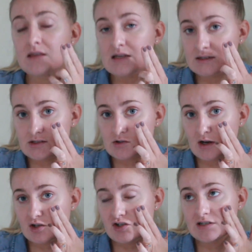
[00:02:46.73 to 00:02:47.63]
The
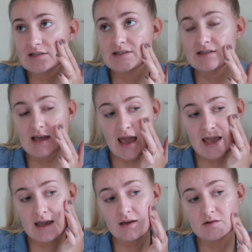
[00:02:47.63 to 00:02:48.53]
instructions
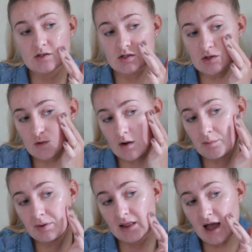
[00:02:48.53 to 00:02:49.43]
say to
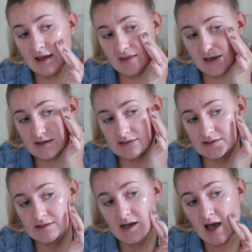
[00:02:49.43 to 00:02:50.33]
apply
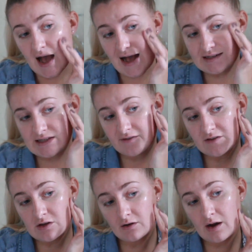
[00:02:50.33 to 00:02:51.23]
this as
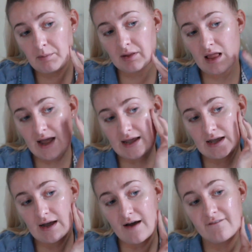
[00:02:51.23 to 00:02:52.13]
if you're
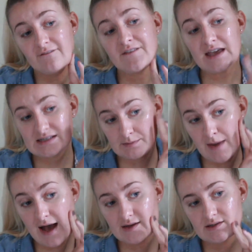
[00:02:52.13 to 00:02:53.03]
applying a face
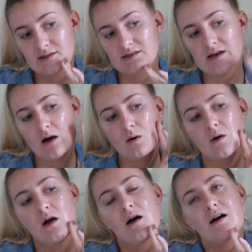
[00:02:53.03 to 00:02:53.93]
mask.
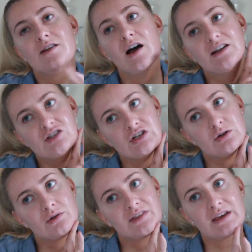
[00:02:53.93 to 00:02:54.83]
So not
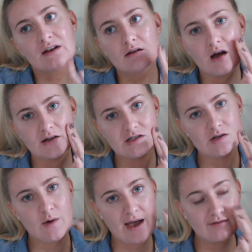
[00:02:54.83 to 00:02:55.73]
too thin, not
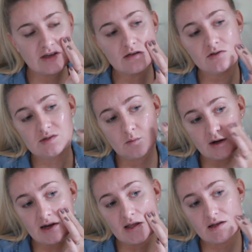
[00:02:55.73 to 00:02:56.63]
too heavy. You just
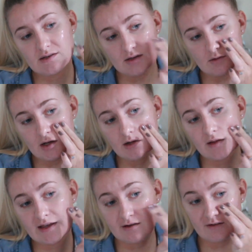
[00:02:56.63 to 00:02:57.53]
want it to look
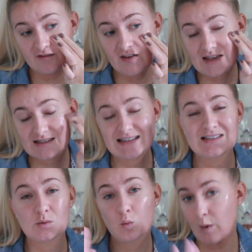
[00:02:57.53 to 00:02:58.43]
like your face
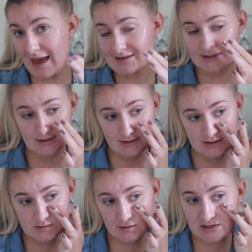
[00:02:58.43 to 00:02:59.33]
is wet,
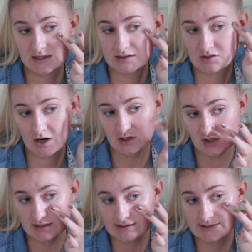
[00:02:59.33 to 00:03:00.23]
is what the
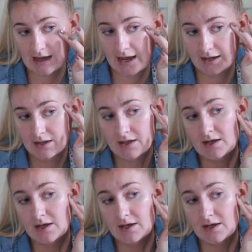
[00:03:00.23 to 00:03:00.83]
instructions say.